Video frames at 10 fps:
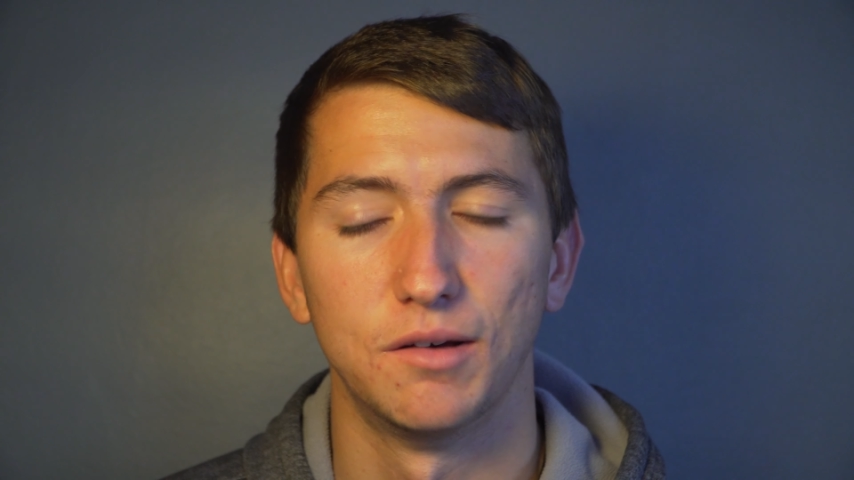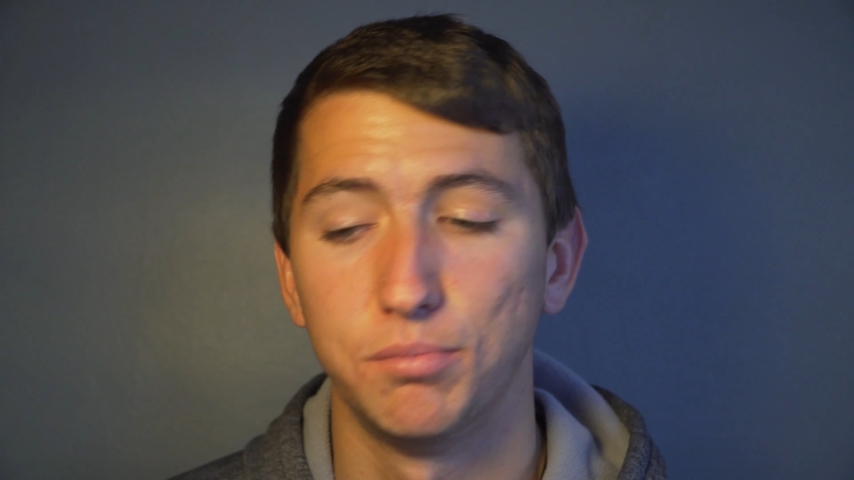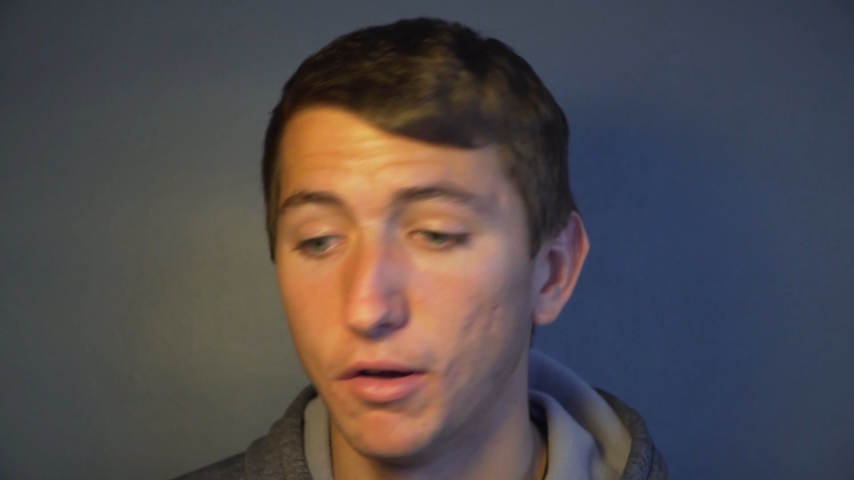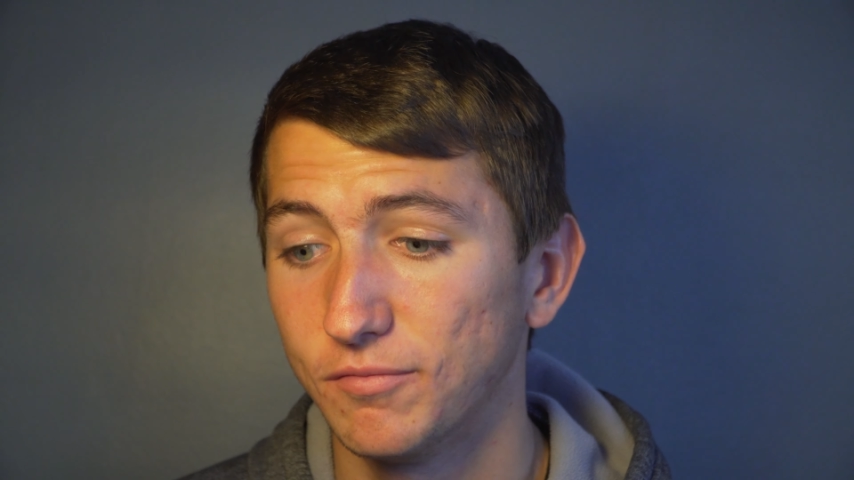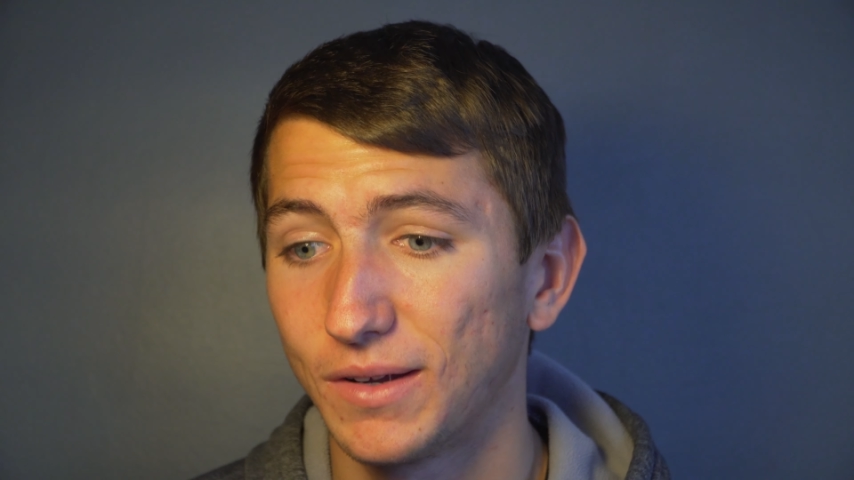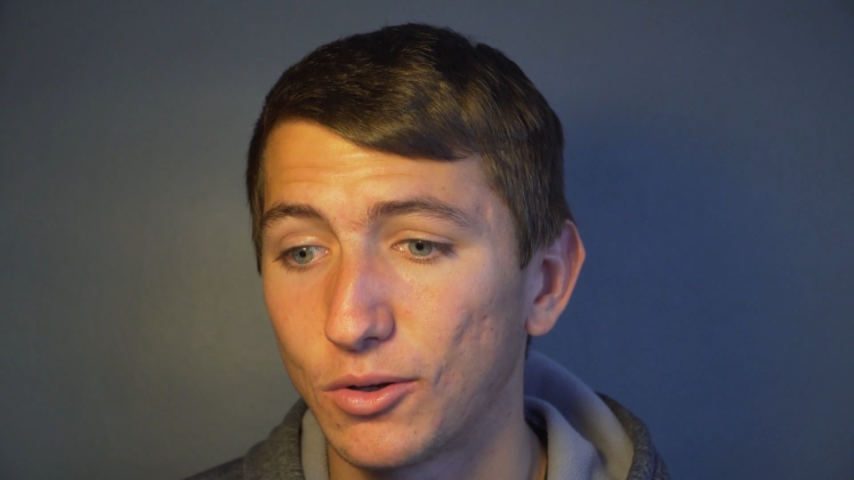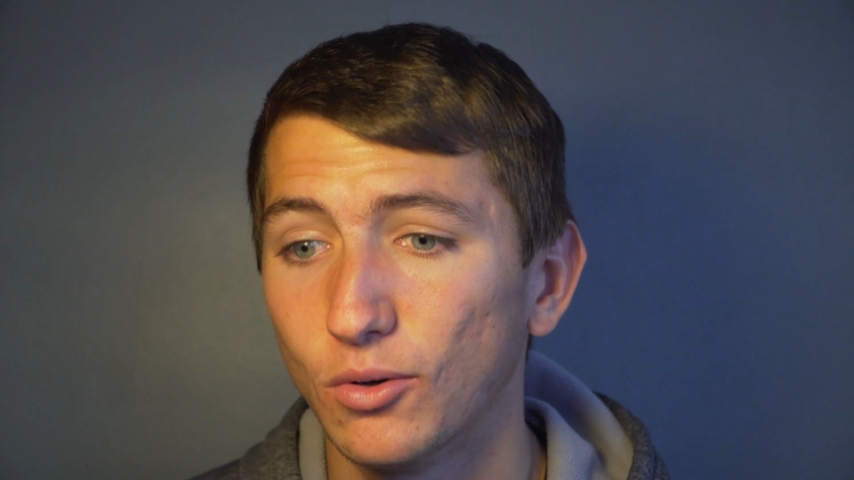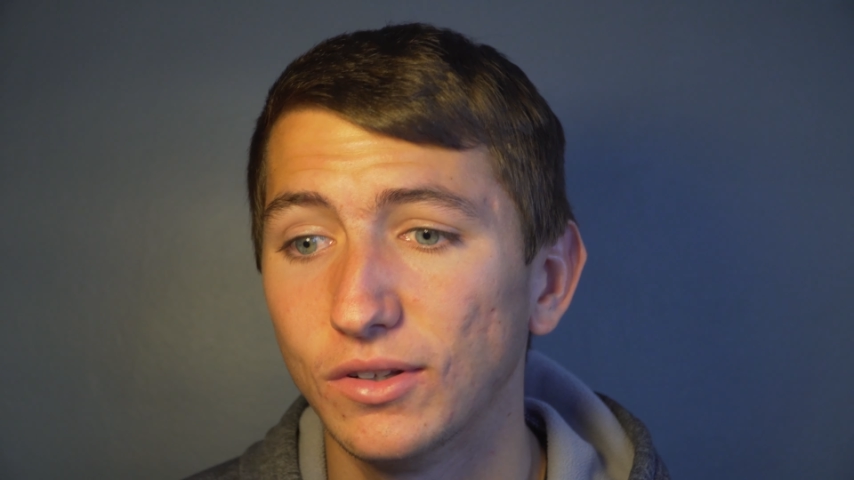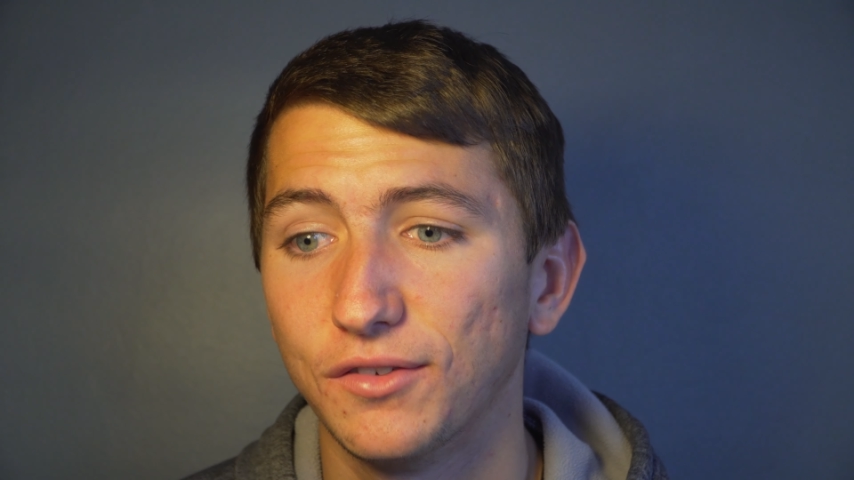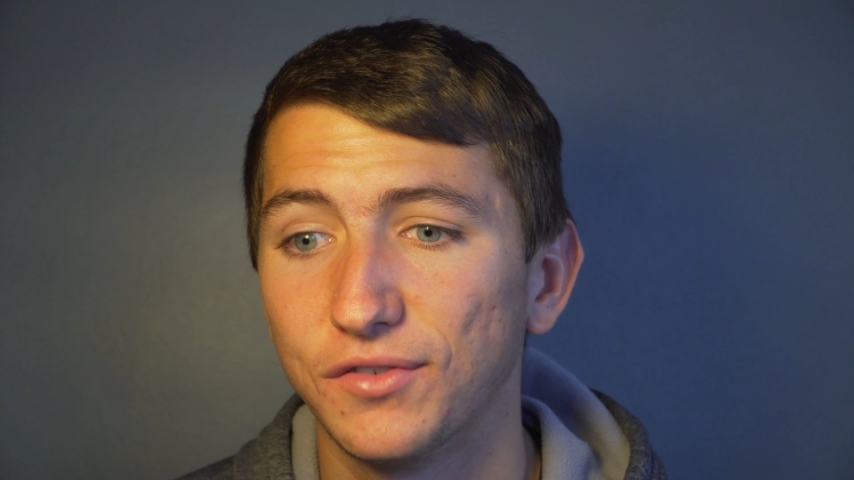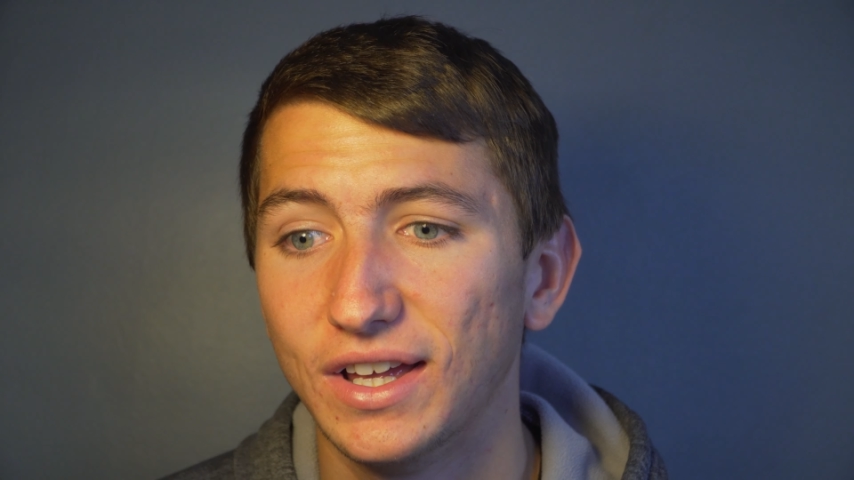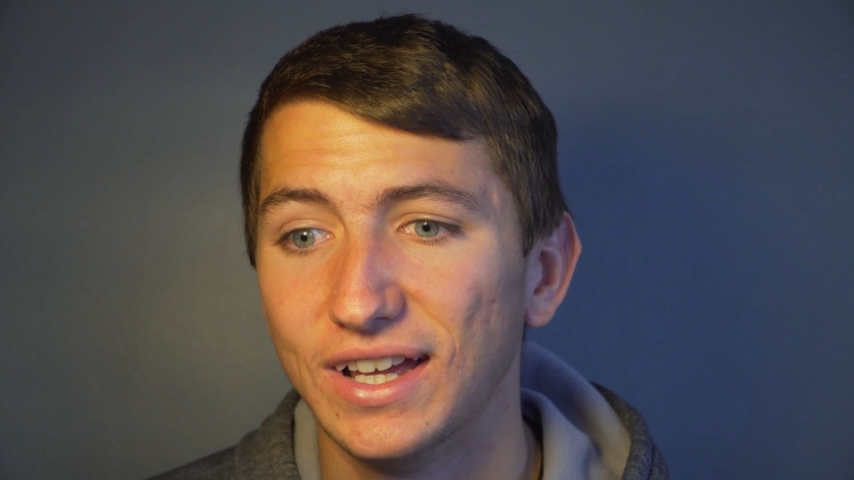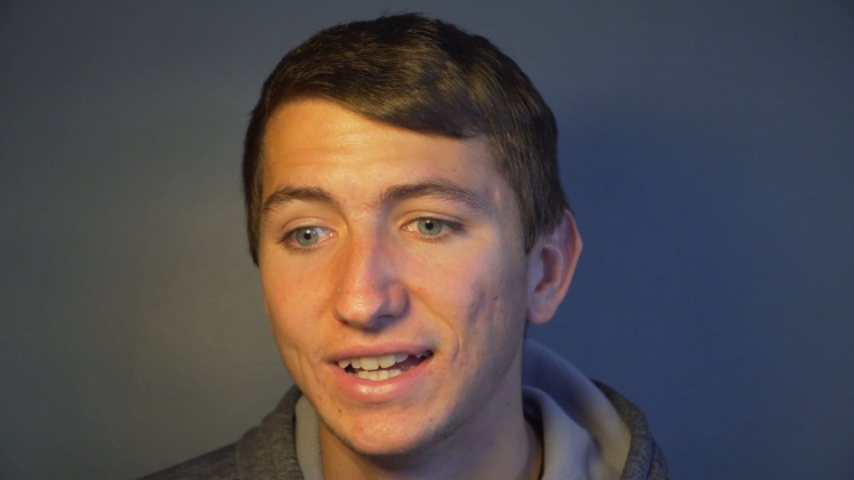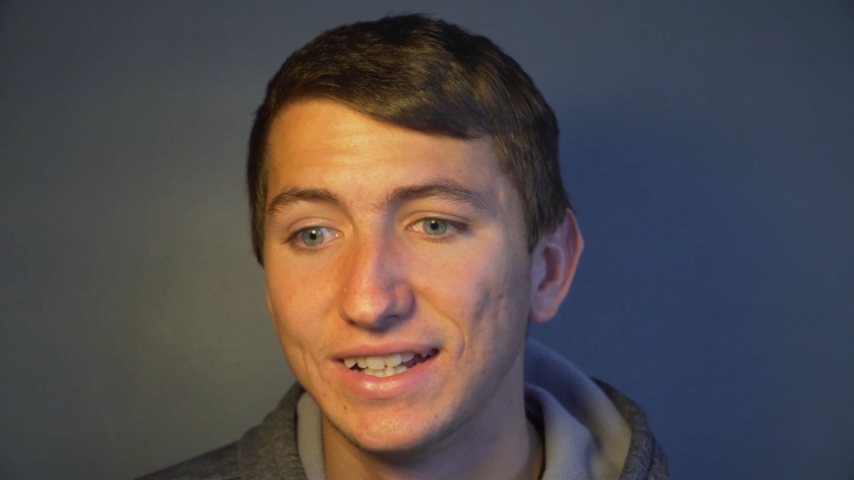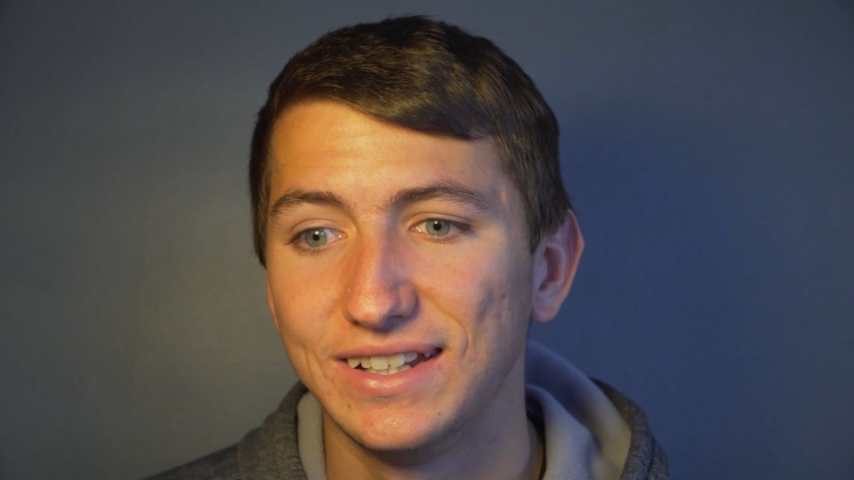above my goal
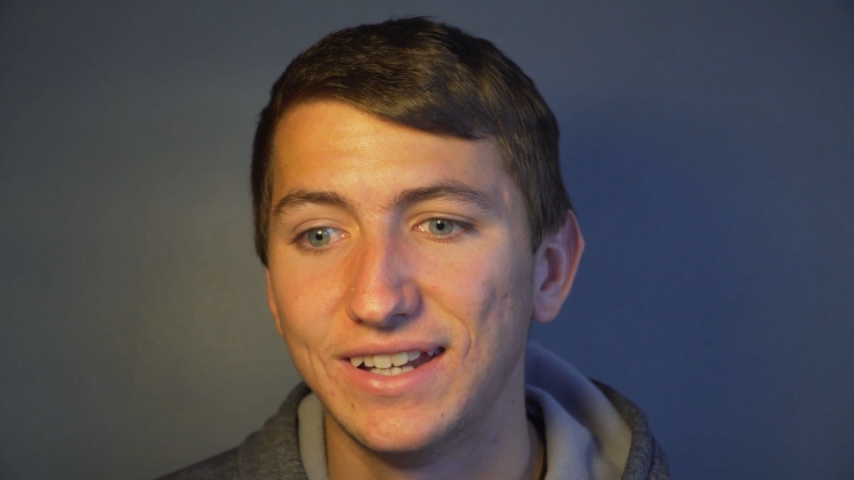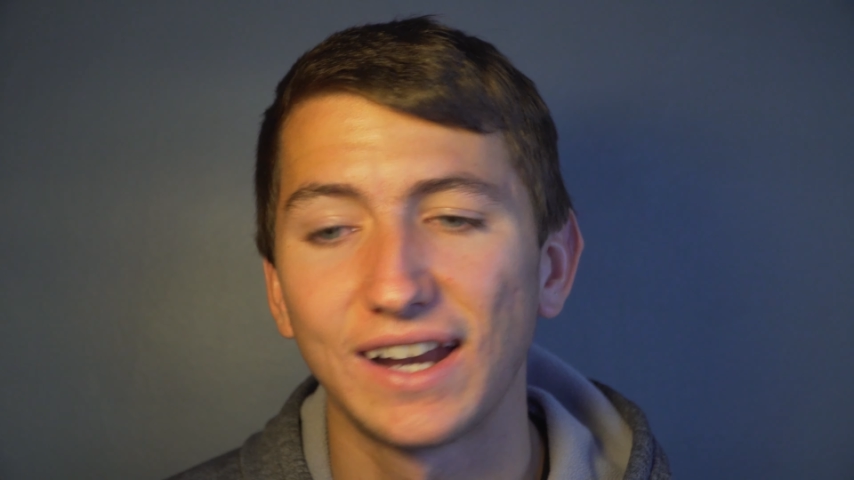of